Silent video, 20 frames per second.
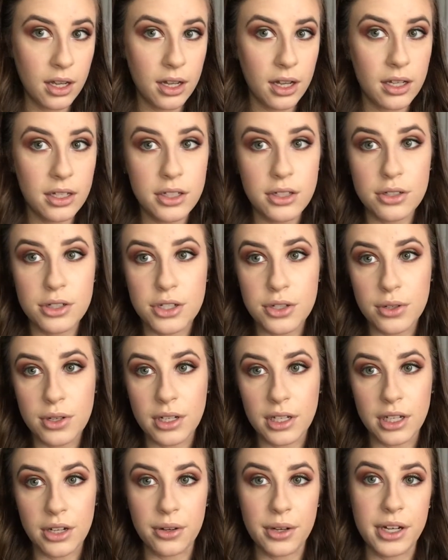a little too
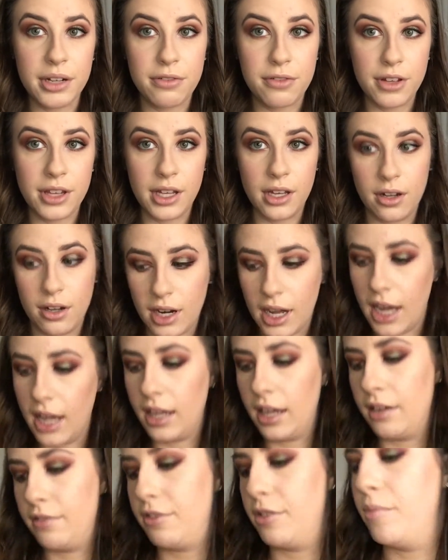glittery for the inner
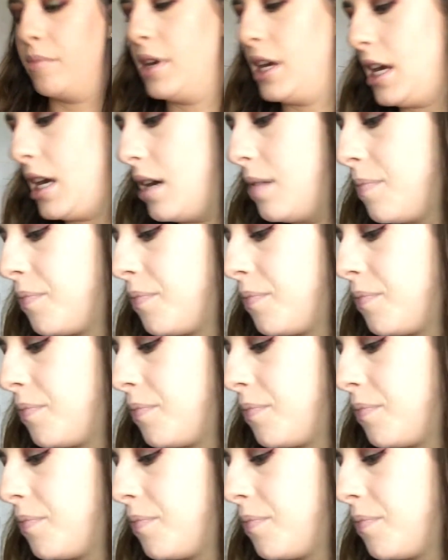highlight for me.